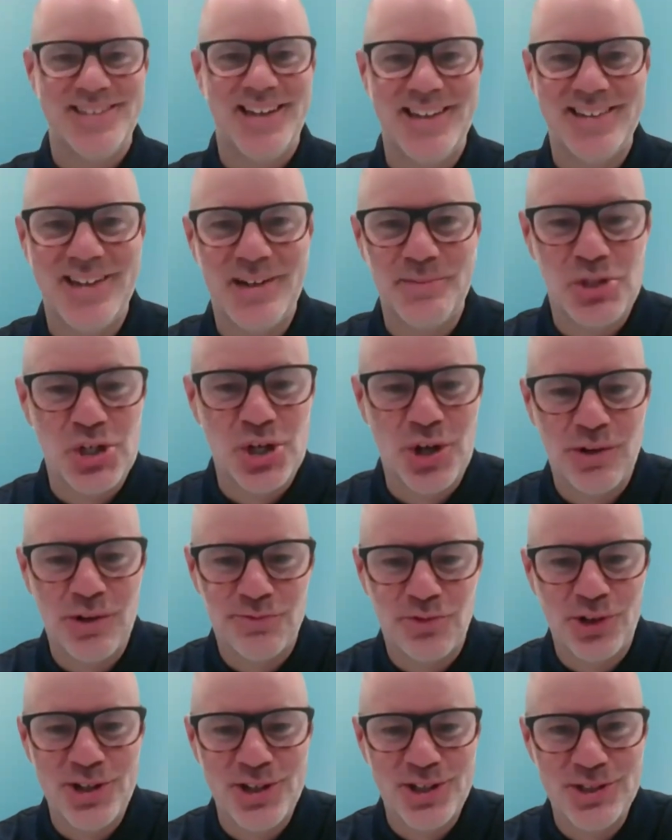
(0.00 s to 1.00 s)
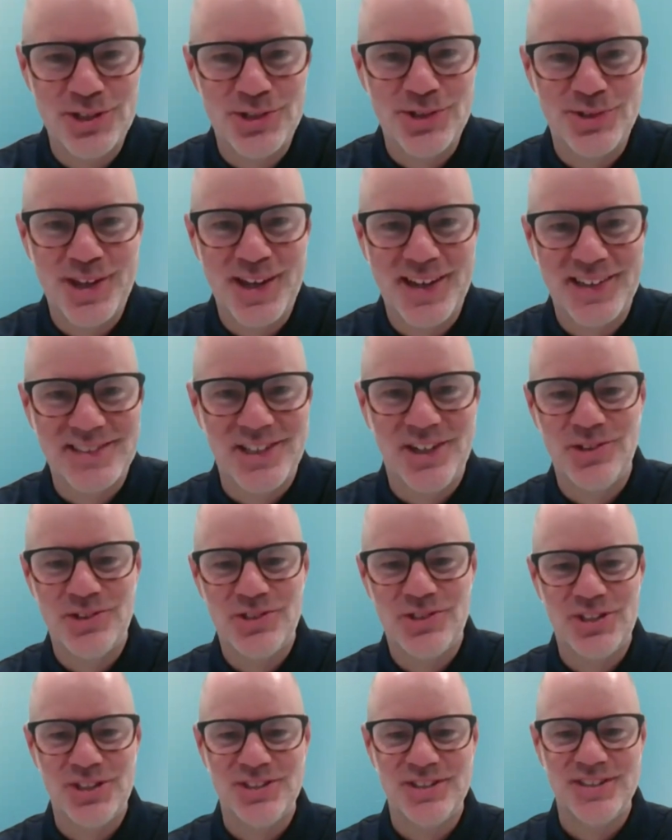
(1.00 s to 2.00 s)
And I'm cheering for you to do that,
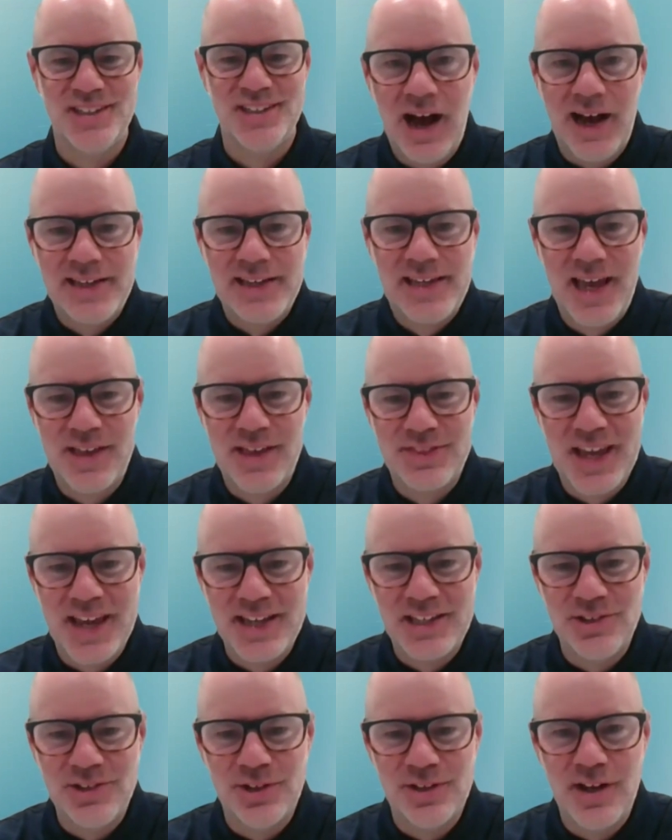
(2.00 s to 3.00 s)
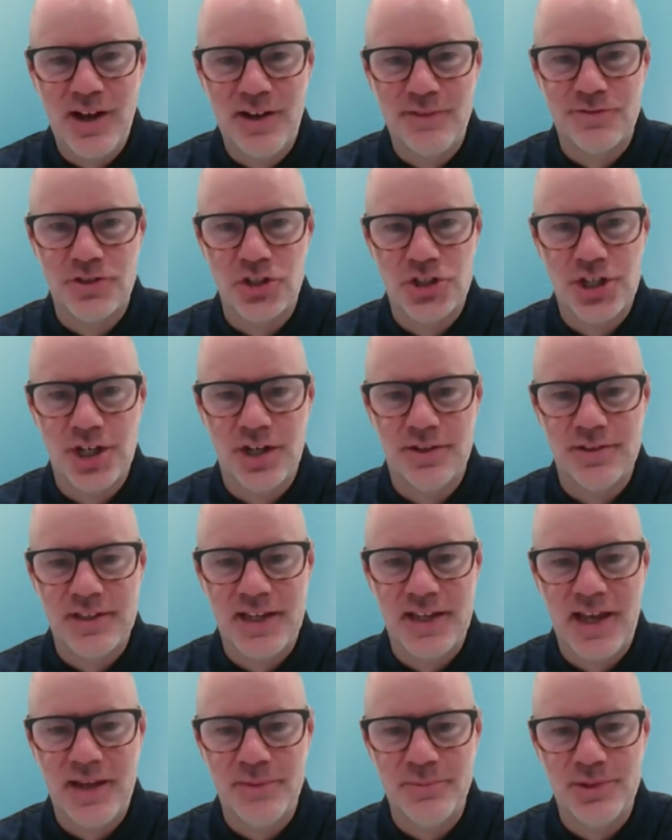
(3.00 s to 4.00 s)
coach. And I can't thank you enough for sharing the
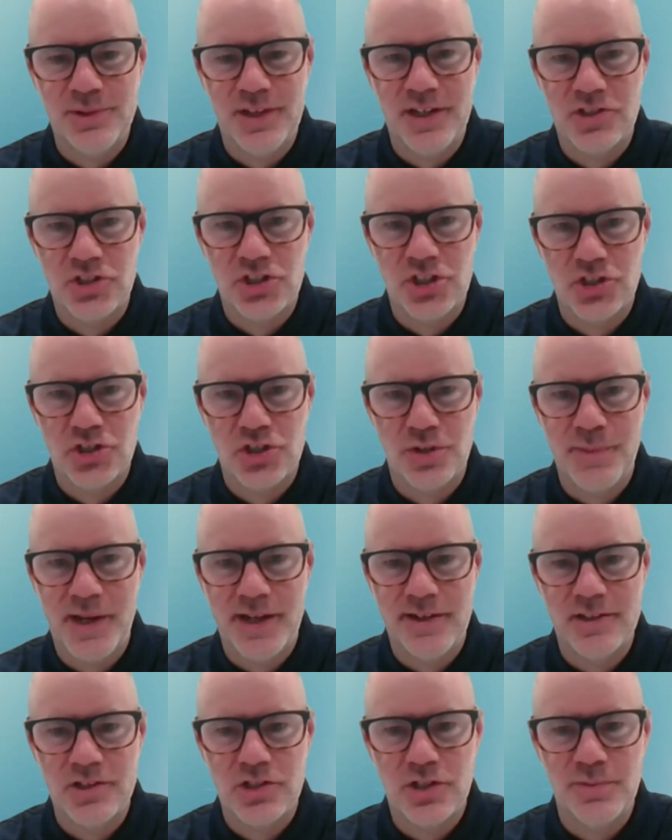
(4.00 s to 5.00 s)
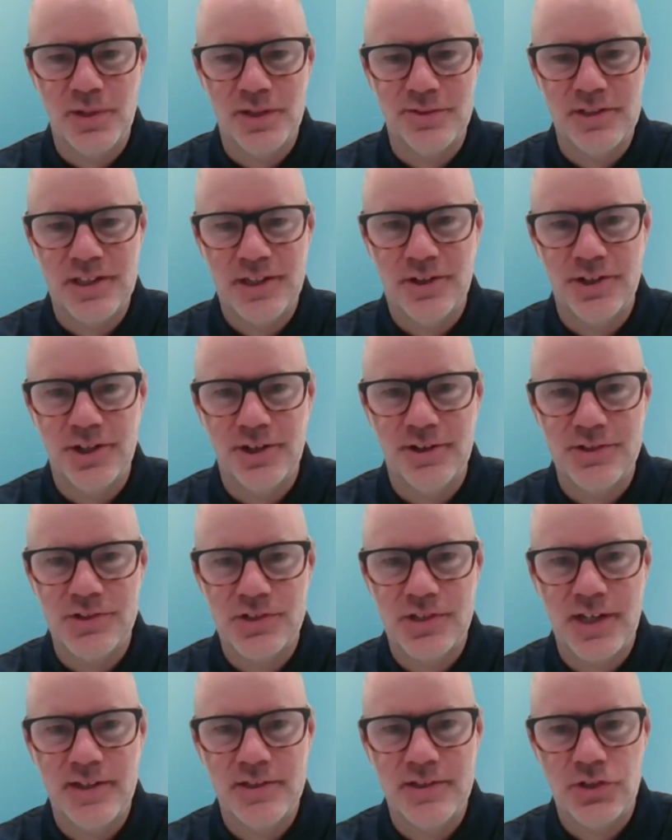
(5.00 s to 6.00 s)
game with us. Just tremendous to be able to hear your
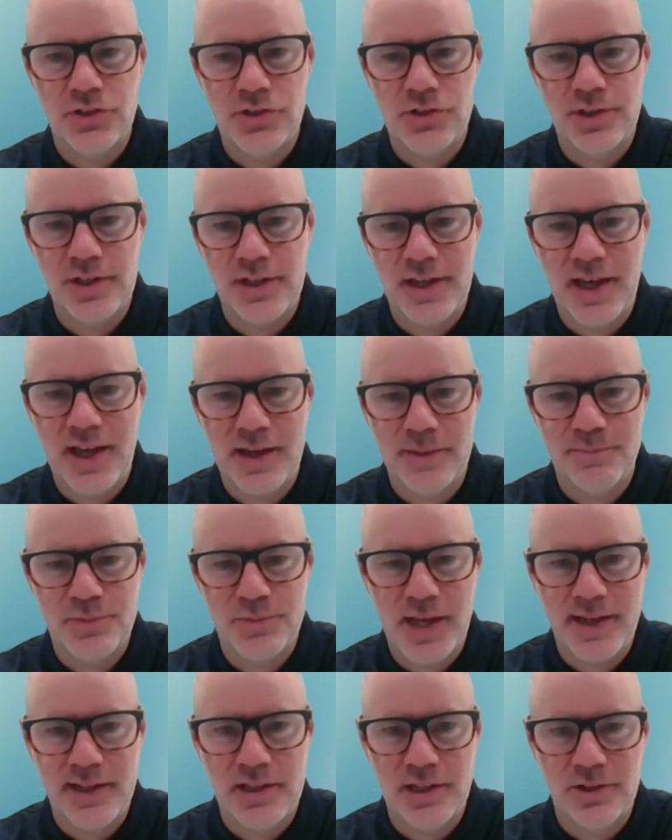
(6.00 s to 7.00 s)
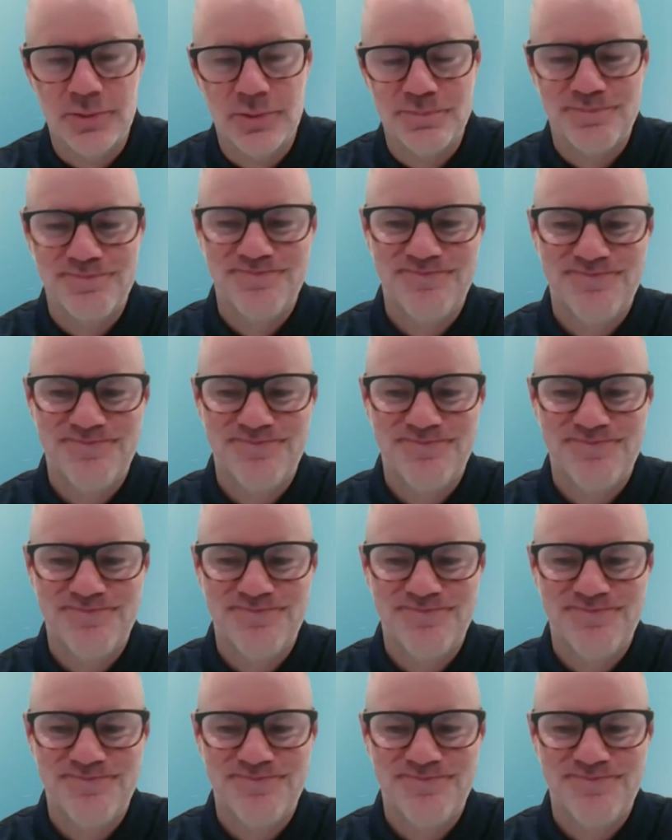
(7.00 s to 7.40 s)
insights into the game. Thank you.